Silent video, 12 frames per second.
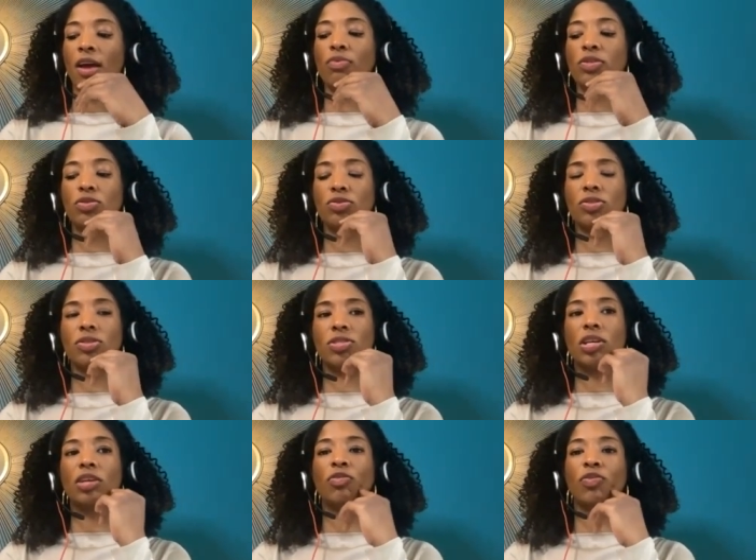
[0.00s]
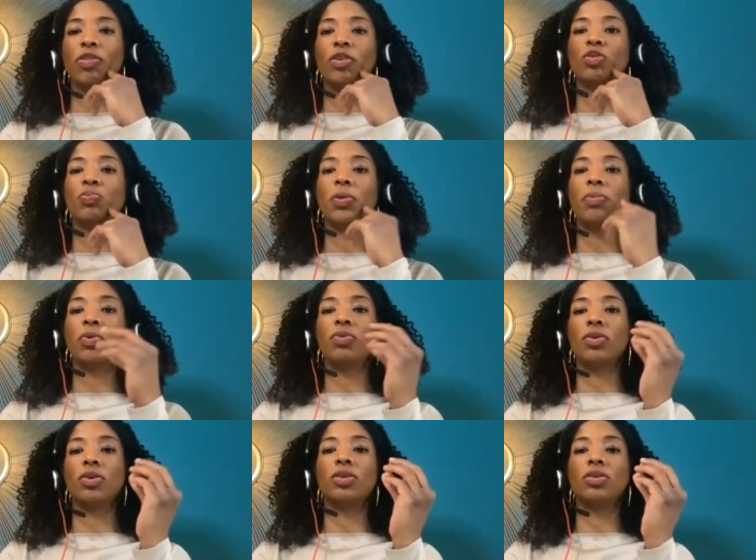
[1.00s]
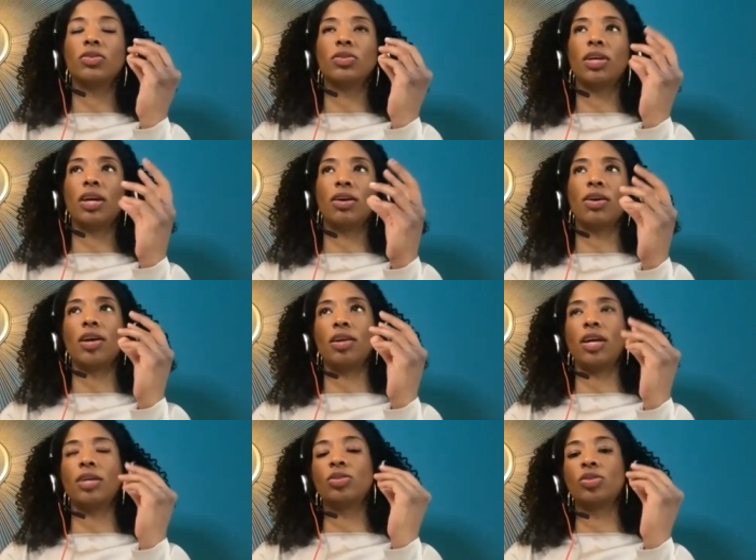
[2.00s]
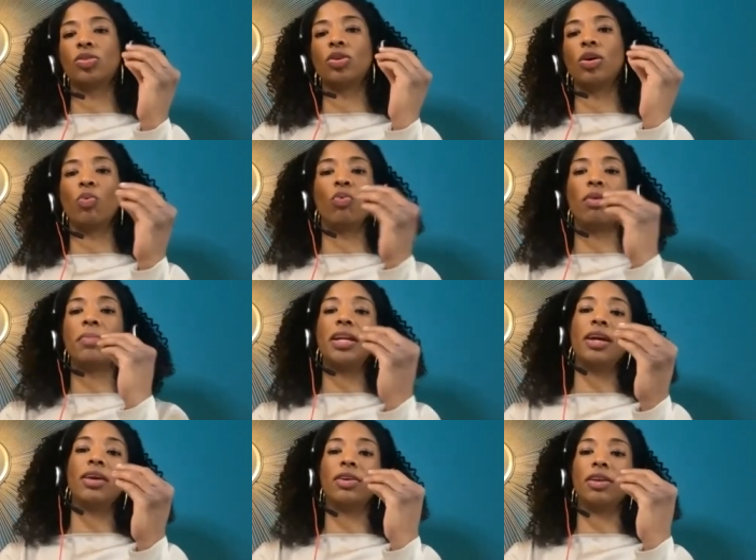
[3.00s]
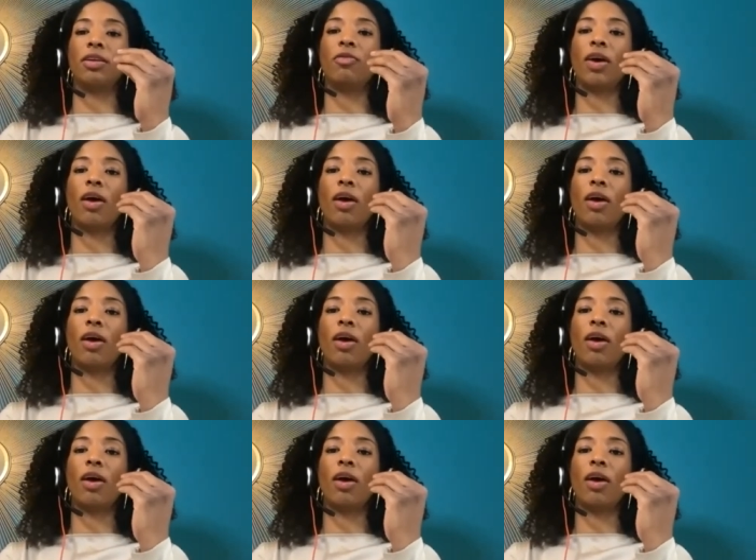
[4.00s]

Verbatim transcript: how would you suggest that those people who are carrying that strong woman narrative,